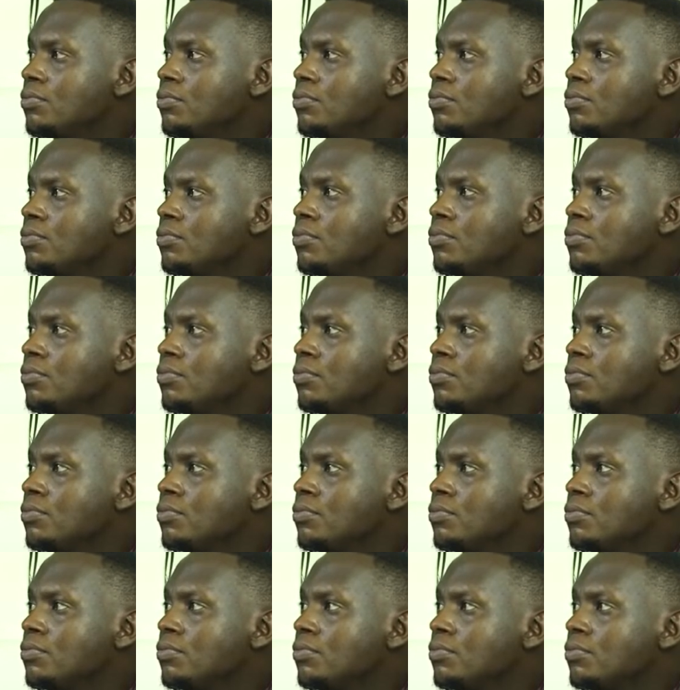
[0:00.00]

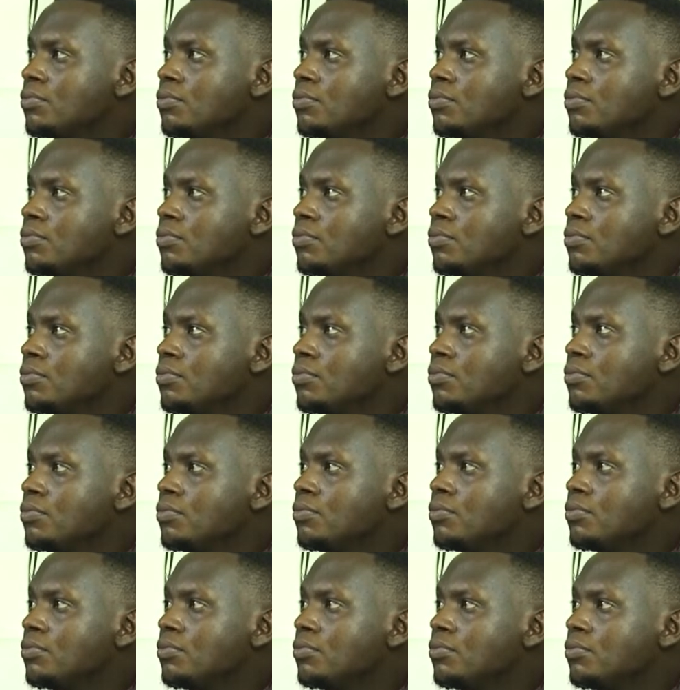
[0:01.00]

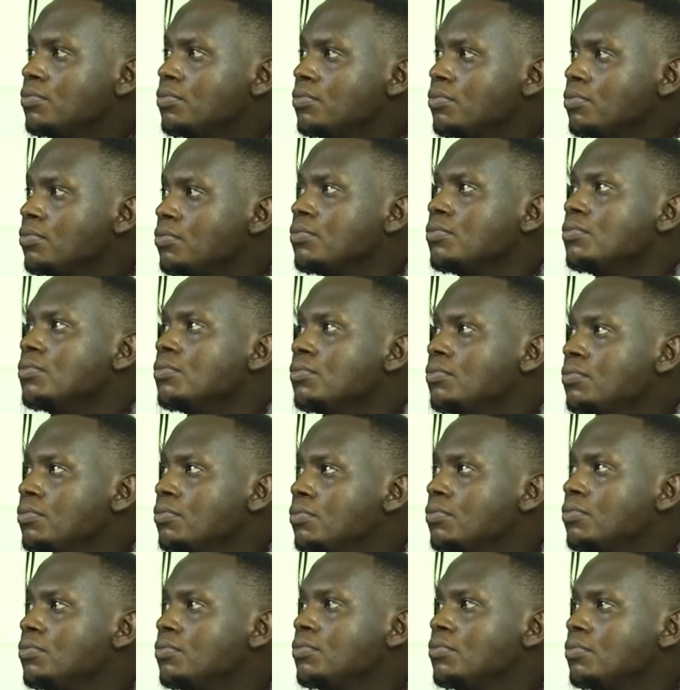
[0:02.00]

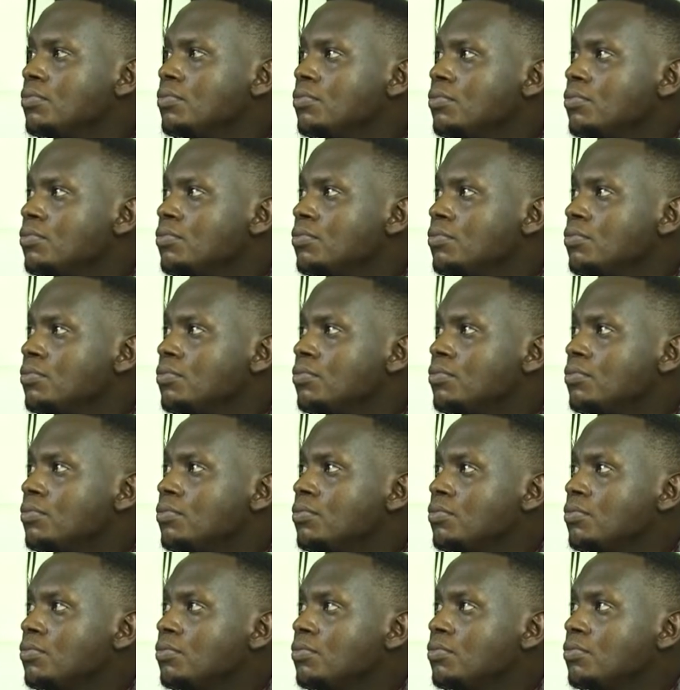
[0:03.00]

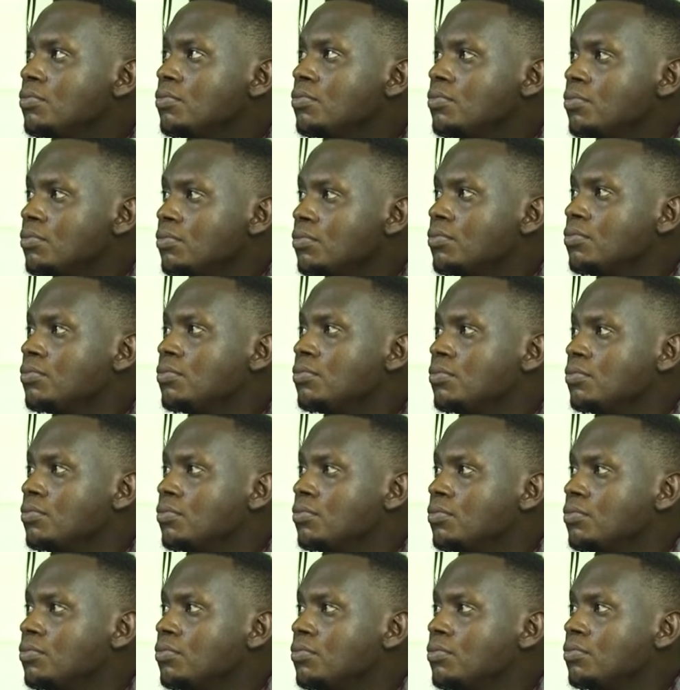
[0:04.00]

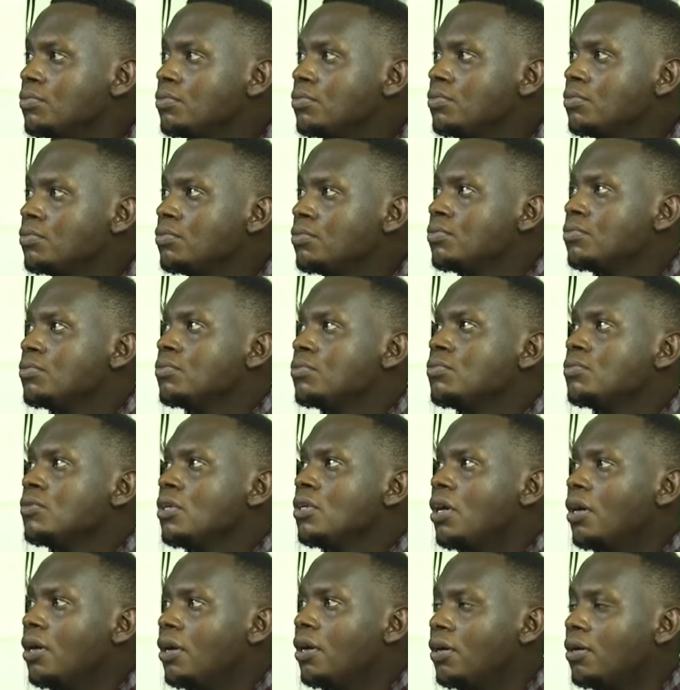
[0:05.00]

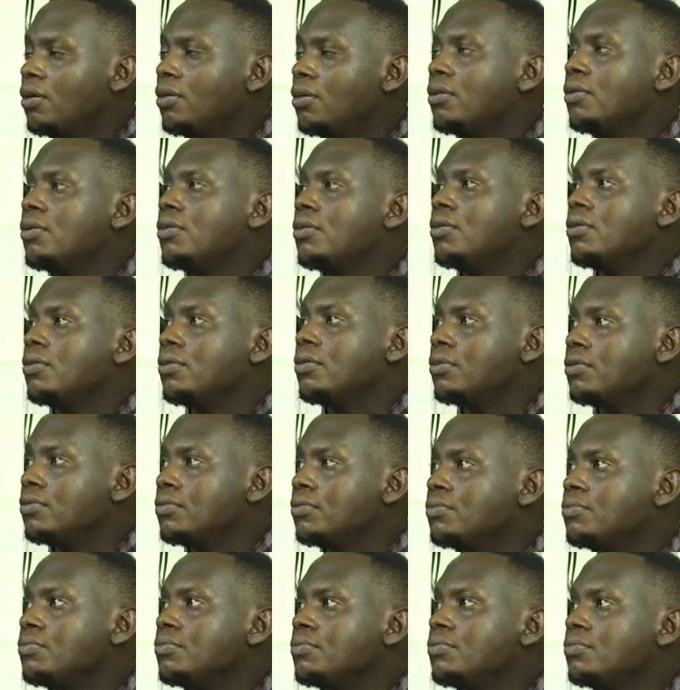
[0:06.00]

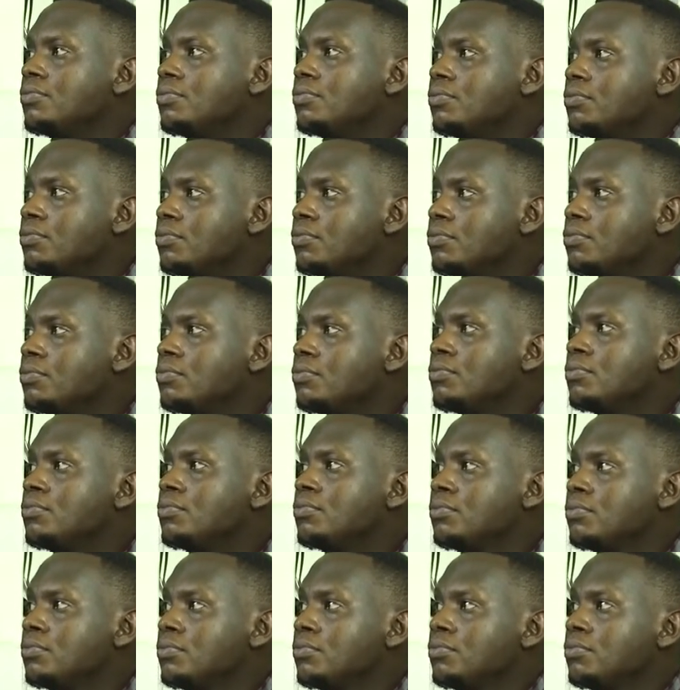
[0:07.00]
The person shown says nothing.